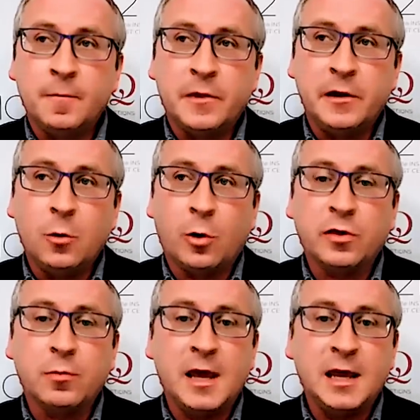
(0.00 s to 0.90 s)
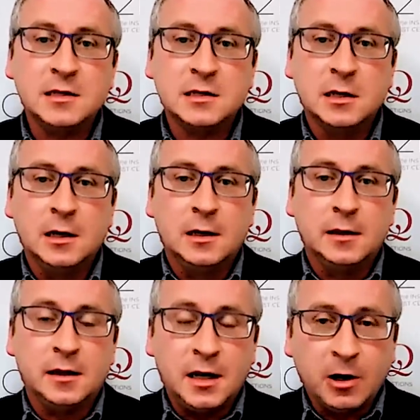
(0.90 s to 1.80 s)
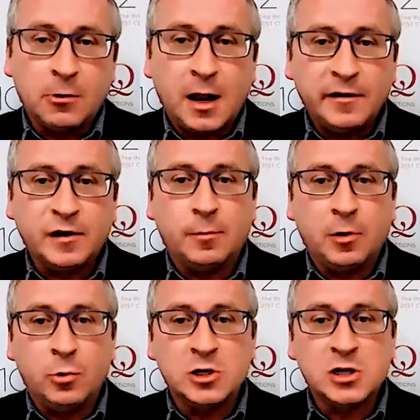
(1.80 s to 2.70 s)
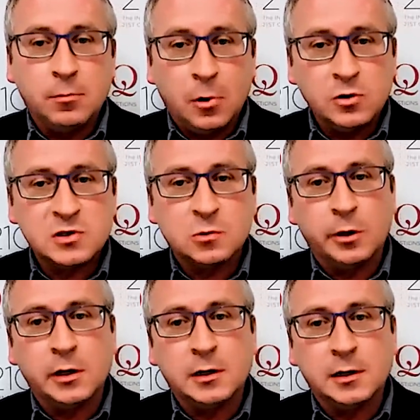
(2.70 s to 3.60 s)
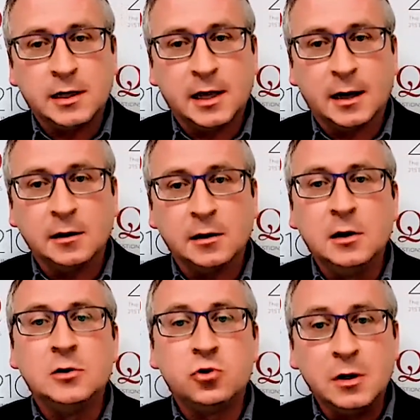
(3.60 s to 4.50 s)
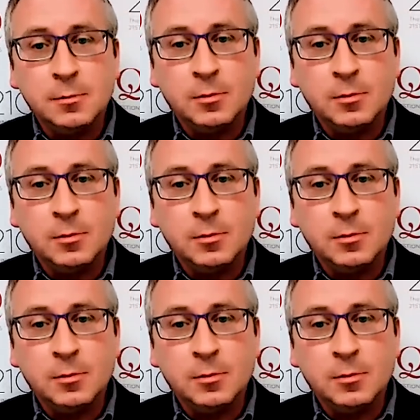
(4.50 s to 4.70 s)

the north makes the demographic about which I'm most worried in Canada dream